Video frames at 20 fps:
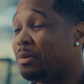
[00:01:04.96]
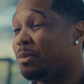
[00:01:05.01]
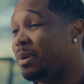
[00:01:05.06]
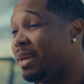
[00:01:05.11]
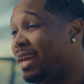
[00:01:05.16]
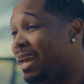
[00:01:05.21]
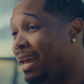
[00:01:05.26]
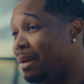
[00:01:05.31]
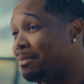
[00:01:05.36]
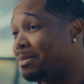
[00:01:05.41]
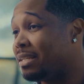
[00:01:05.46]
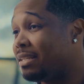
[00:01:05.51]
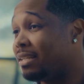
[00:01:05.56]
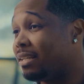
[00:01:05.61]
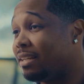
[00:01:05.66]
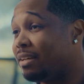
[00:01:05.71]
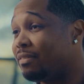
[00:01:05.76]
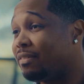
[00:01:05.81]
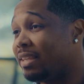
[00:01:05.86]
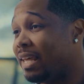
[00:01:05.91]
and we aim to
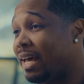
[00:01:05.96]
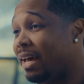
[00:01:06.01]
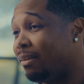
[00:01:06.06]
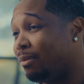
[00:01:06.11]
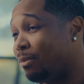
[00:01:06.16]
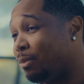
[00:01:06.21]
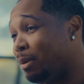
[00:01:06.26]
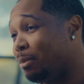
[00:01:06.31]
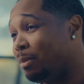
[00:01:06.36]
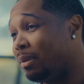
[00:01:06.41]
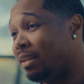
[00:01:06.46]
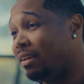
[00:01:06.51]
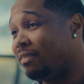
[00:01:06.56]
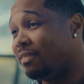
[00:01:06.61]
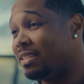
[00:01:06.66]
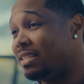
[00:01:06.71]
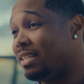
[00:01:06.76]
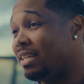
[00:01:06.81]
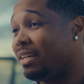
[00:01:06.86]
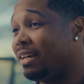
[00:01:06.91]
deliver that. And we believe
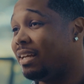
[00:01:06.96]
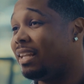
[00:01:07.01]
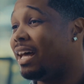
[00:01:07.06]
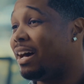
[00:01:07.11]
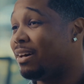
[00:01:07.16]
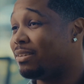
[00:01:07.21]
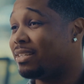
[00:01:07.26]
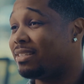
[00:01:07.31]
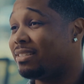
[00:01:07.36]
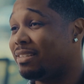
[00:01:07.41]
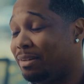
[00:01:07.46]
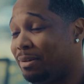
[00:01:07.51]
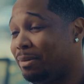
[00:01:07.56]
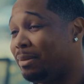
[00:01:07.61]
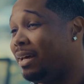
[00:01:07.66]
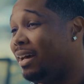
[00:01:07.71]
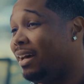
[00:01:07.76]
Asiga allows us to do